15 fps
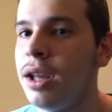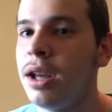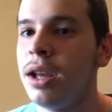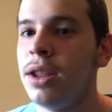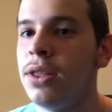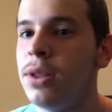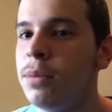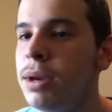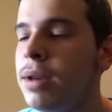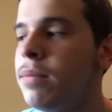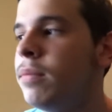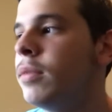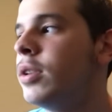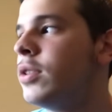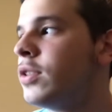The meme
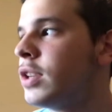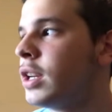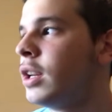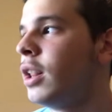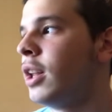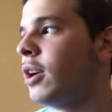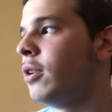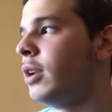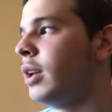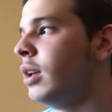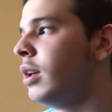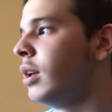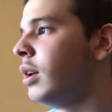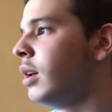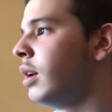singularity
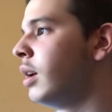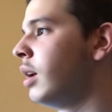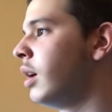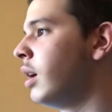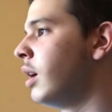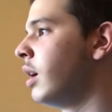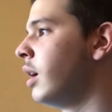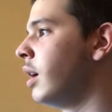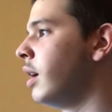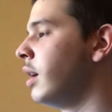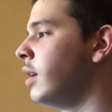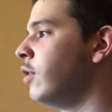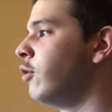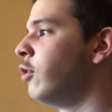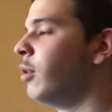
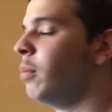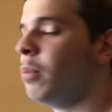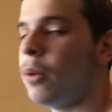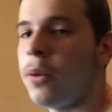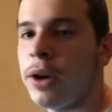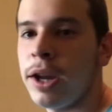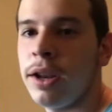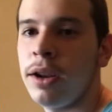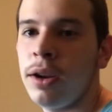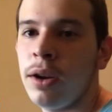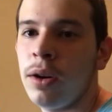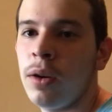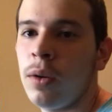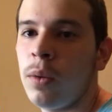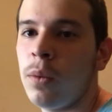is the point
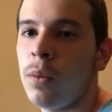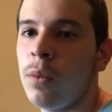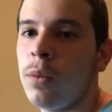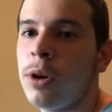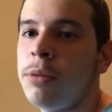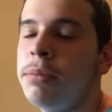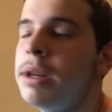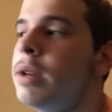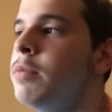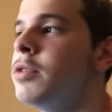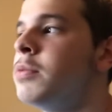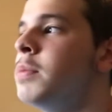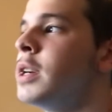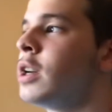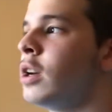where memes
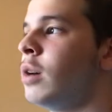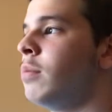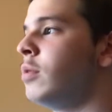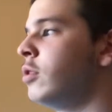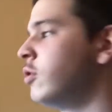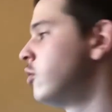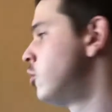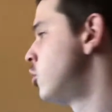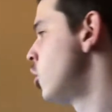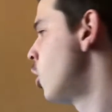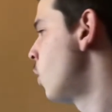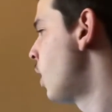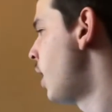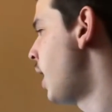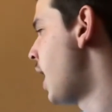become
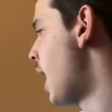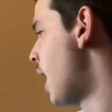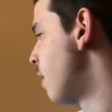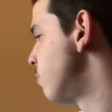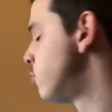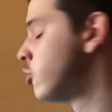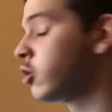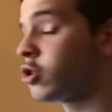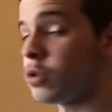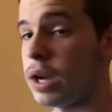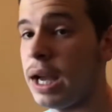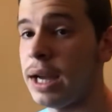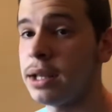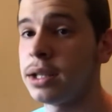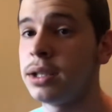so
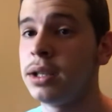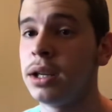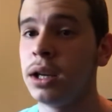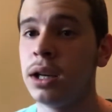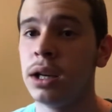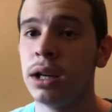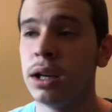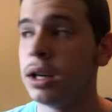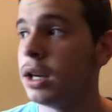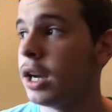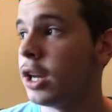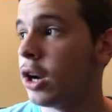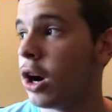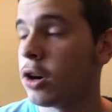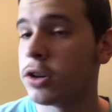abstract and
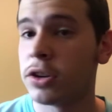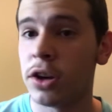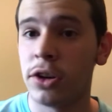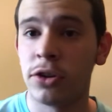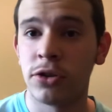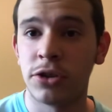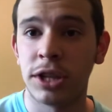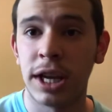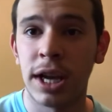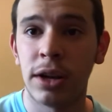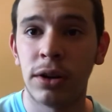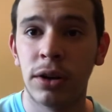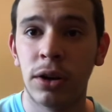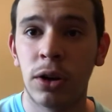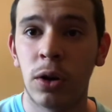hard to understand,
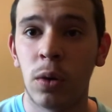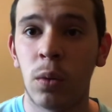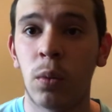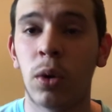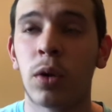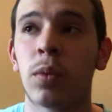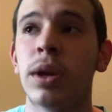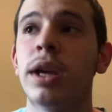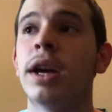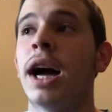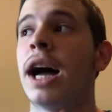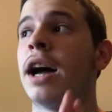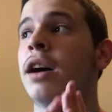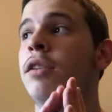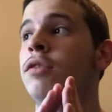where we
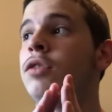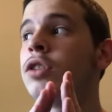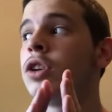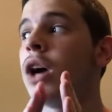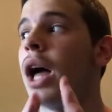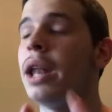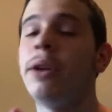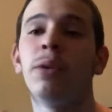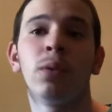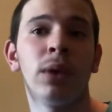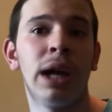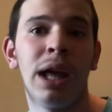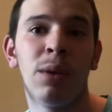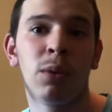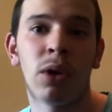have gotten
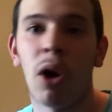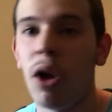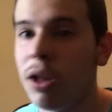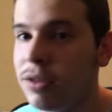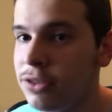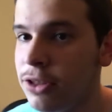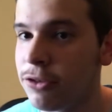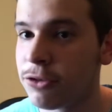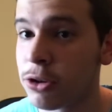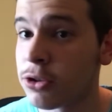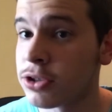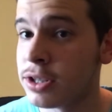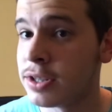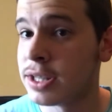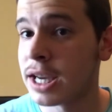rid, where all of the first
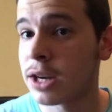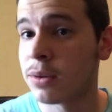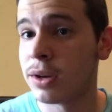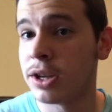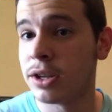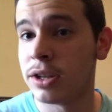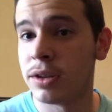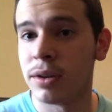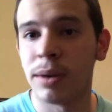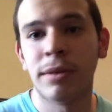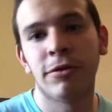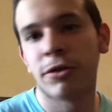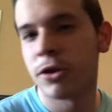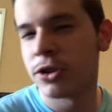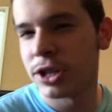
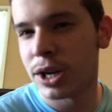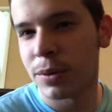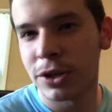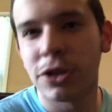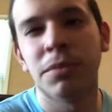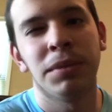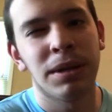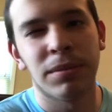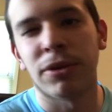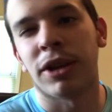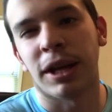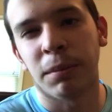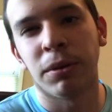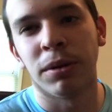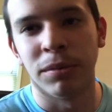generation memes are
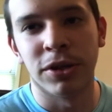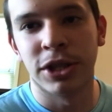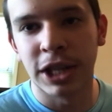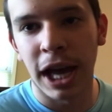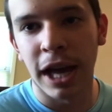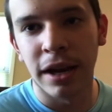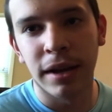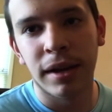like pretty much dead.